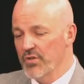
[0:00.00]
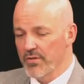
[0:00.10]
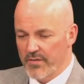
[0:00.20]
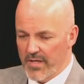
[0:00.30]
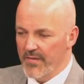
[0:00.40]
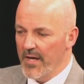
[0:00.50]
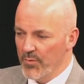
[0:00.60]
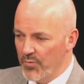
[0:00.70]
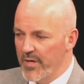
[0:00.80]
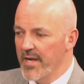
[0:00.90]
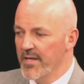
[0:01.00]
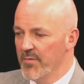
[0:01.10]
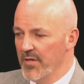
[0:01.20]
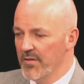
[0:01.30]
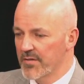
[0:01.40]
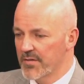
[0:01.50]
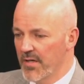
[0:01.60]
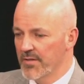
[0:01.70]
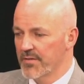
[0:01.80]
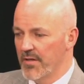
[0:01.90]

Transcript: Sure, that was one idea being discussed.